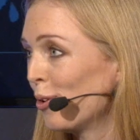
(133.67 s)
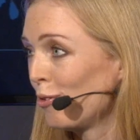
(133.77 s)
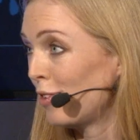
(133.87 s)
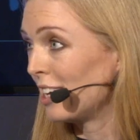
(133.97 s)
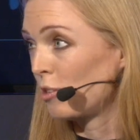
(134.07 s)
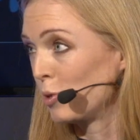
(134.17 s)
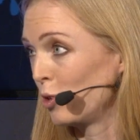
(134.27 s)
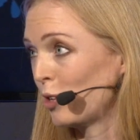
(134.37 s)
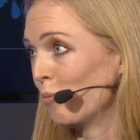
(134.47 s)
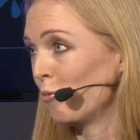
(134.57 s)
all flights
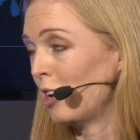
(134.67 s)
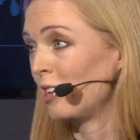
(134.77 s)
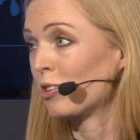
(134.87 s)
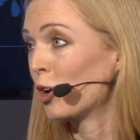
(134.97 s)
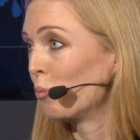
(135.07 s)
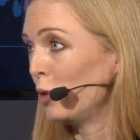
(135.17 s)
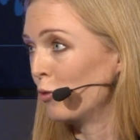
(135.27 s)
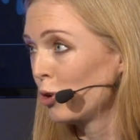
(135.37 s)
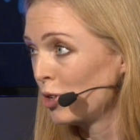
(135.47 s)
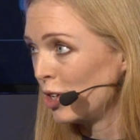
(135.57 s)
because some flights can't be
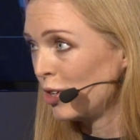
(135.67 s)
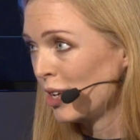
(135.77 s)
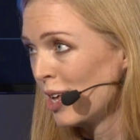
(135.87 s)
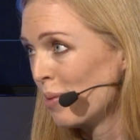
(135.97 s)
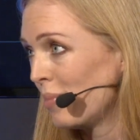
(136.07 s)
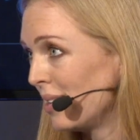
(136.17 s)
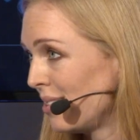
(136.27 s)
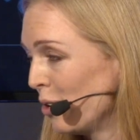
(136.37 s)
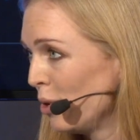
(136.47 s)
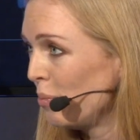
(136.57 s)
avoided,
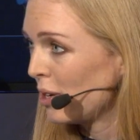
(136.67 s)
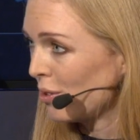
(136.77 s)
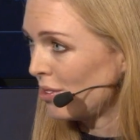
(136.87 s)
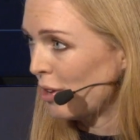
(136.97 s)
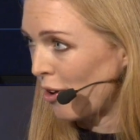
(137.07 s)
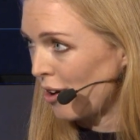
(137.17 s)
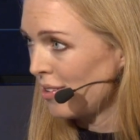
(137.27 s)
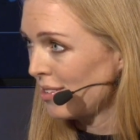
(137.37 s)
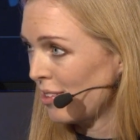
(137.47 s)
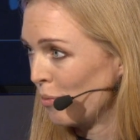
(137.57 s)
but only because there
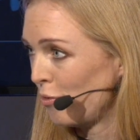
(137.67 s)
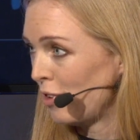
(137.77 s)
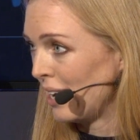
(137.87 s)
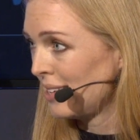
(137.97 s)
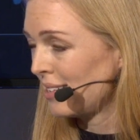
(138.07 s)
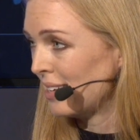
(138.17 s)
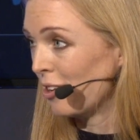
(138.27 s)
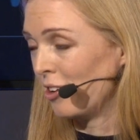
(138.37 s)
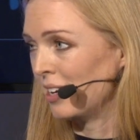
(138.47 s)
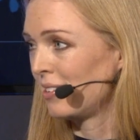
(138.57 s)
are some flights
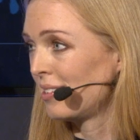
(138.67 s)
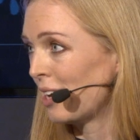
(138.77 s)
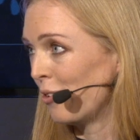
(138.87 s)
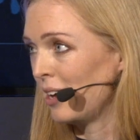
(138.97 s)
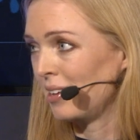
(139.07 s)
that are necessary.